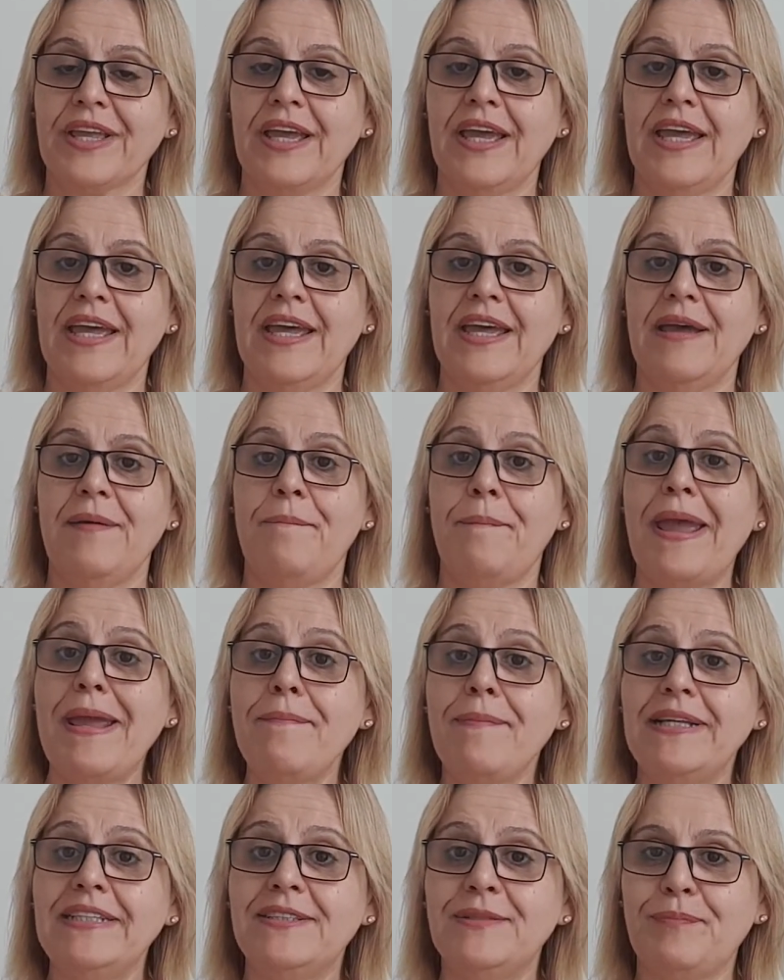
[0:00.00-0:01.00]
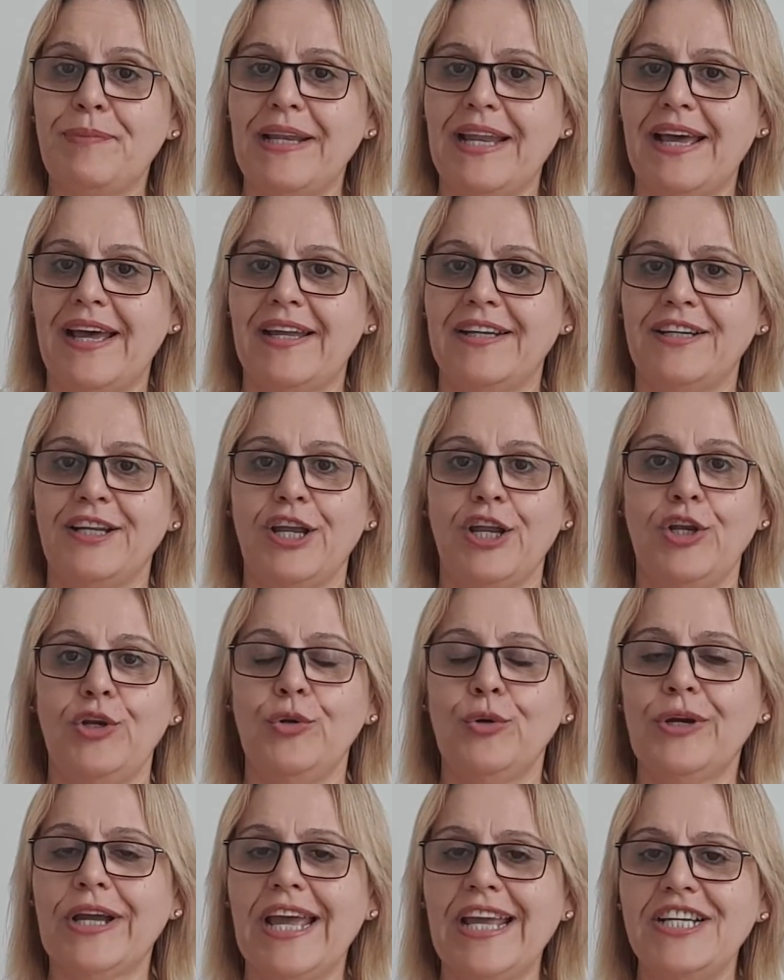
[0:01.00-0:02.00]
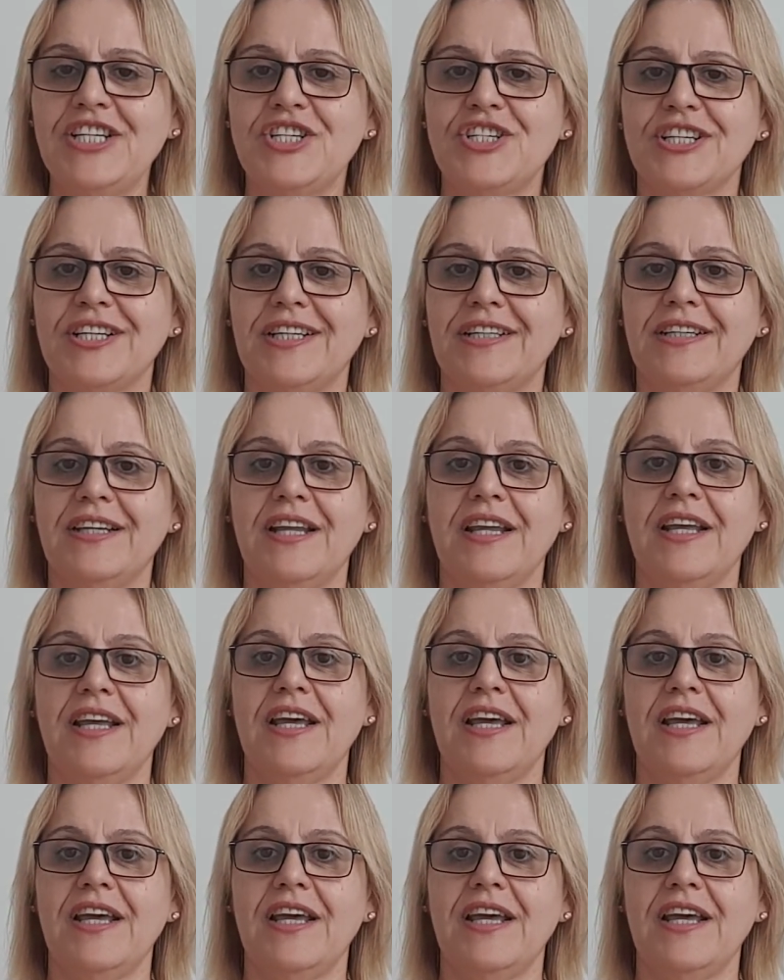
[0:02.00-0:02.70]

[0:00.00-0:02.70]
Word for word: Uh, payment plan, location,